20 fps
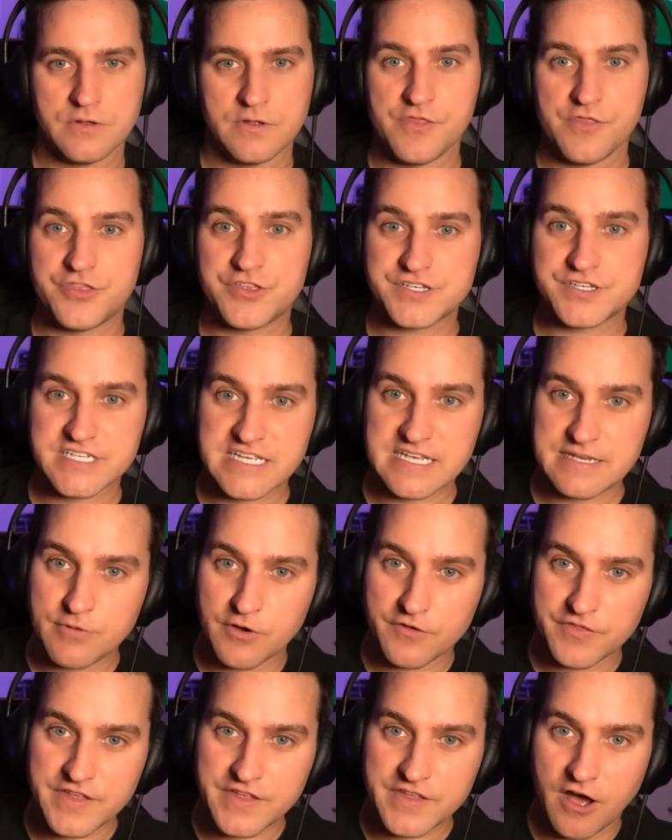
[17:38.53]
the team
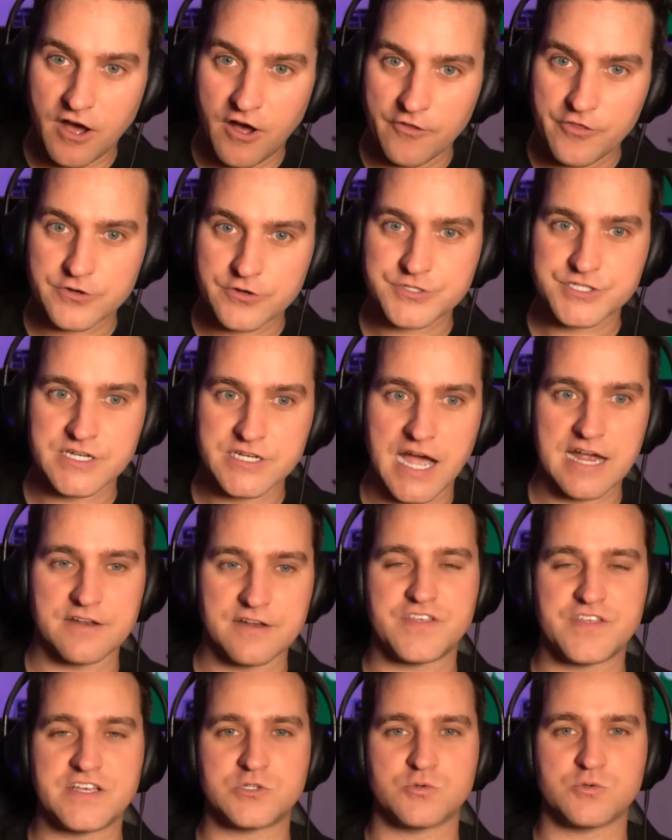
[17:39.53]
on the other side
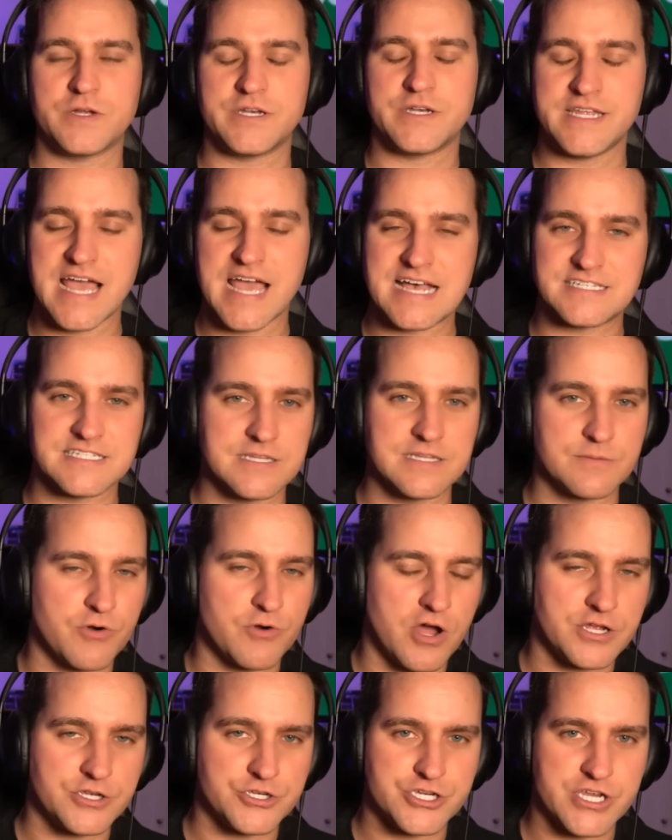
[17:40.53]
of this one. Yes,
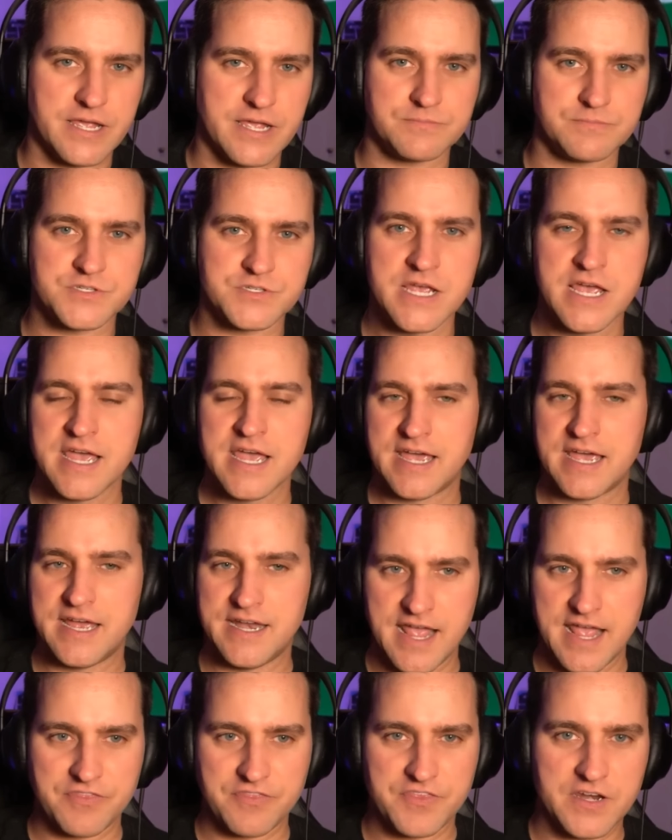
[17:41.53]
LeBron James and
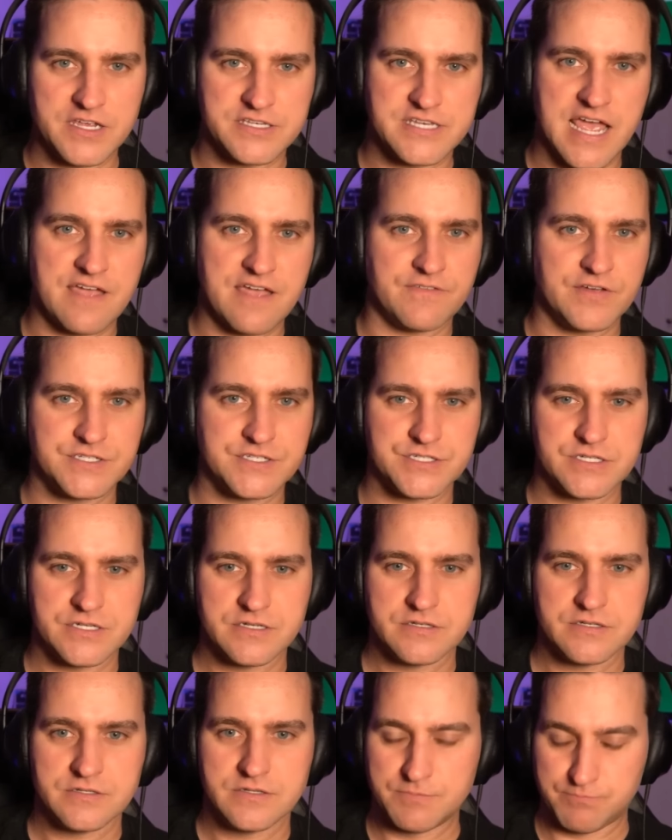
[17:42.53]
Anthony Davis,
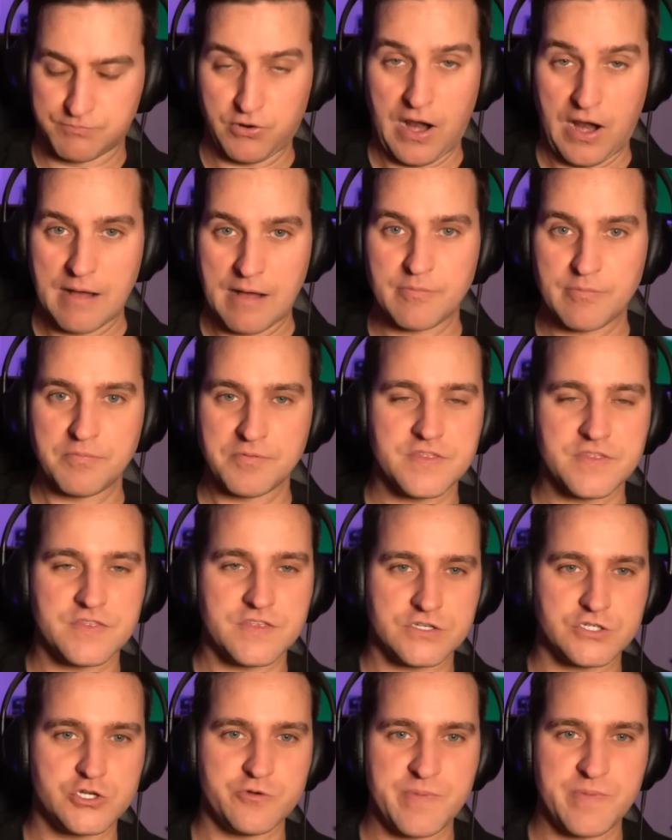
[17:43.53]
probably the
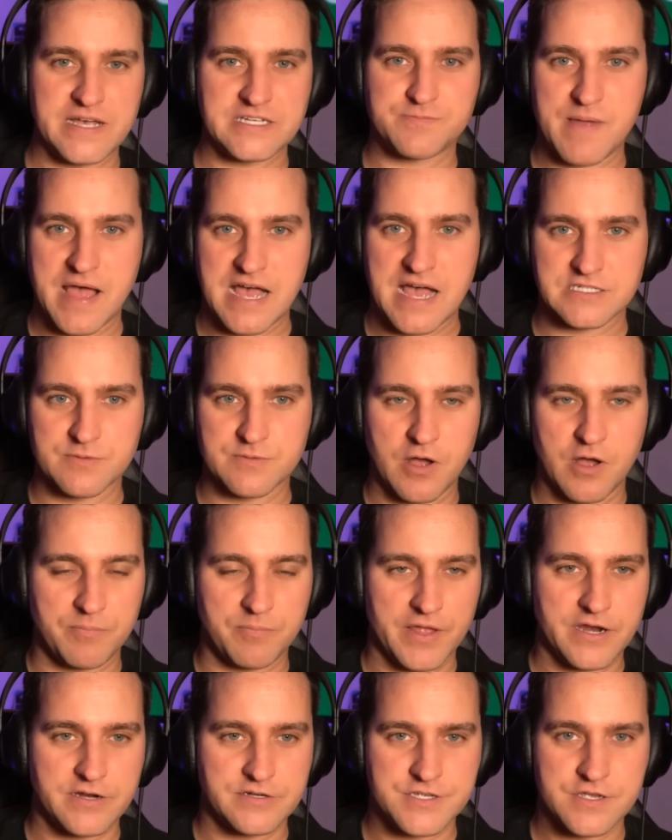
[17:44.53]
two best basketball
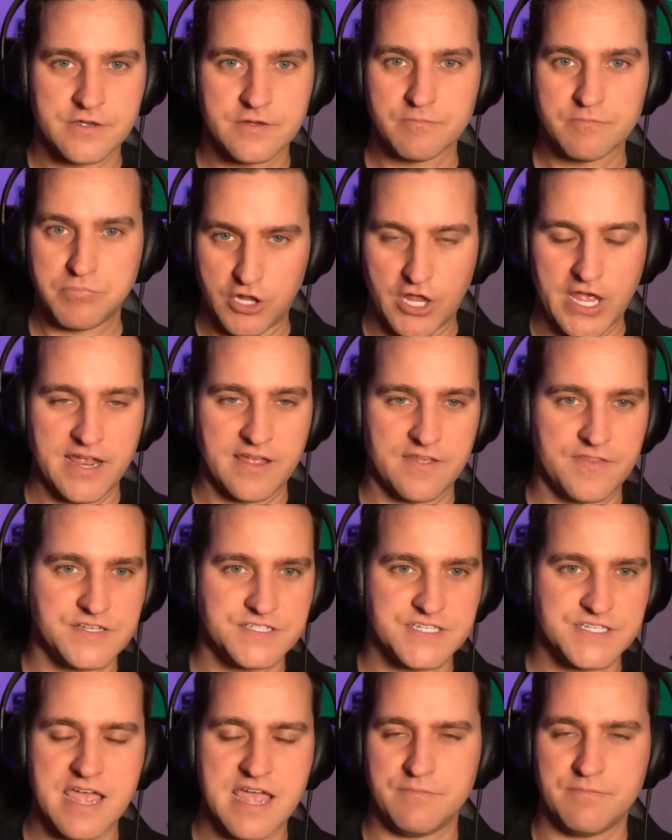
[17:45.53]
players playing in
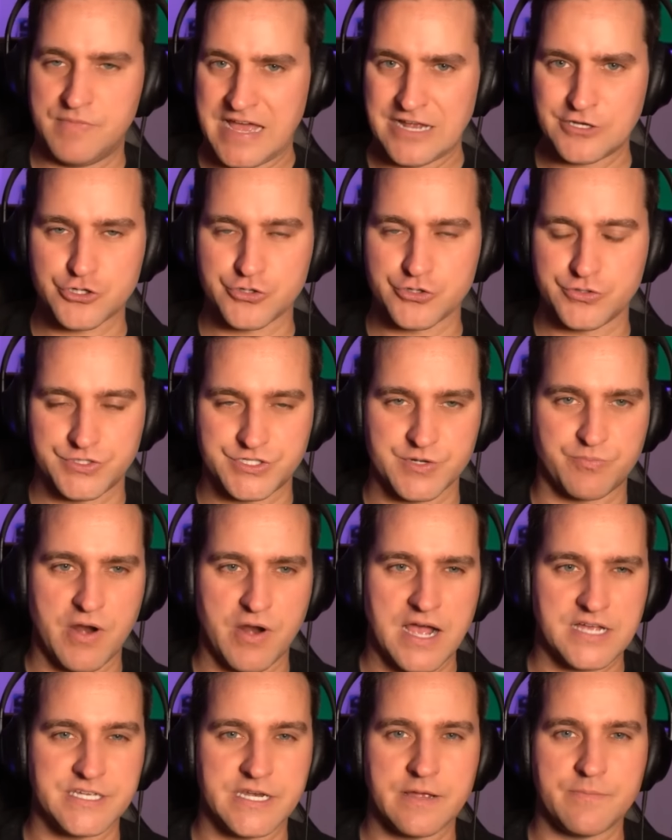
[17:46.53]
this game. That shouldn't
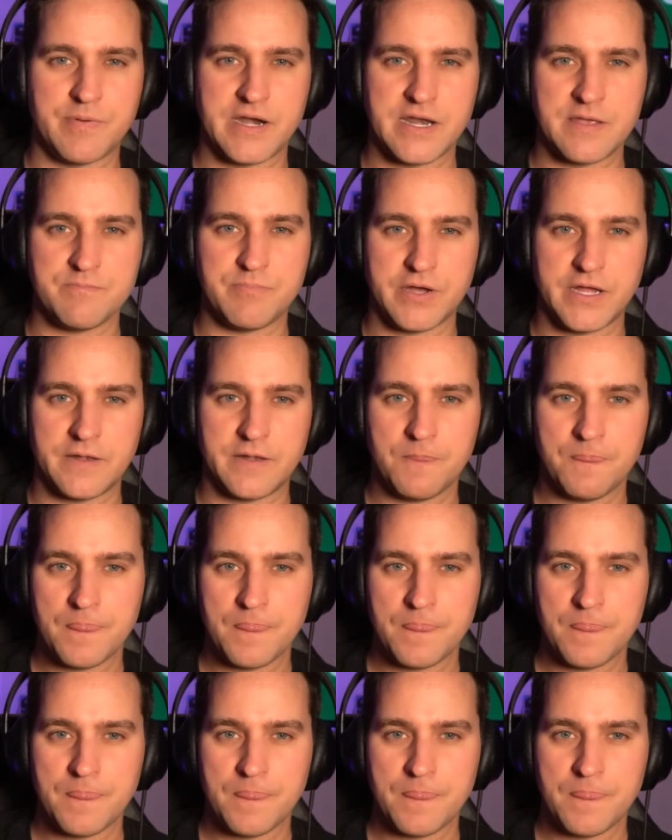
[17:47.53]
surprise anybody. But